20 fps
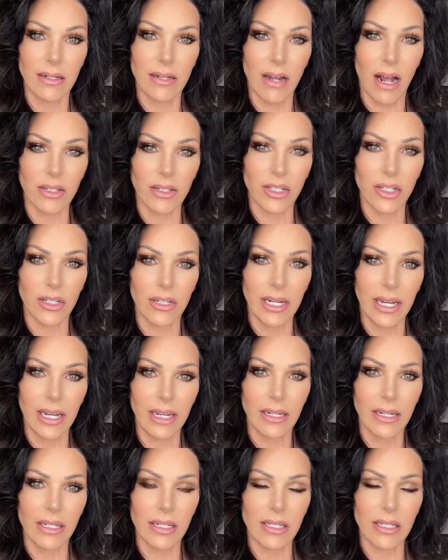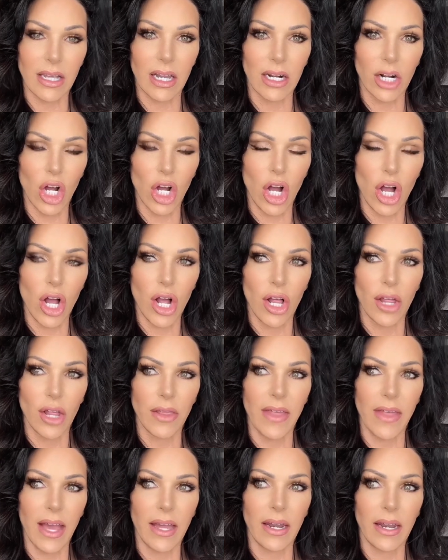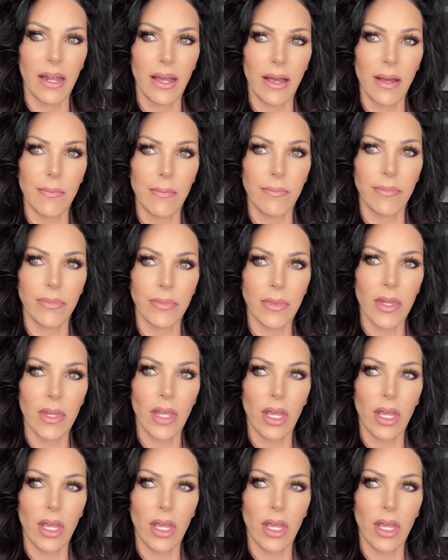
the, doctor, and I just got a call that um,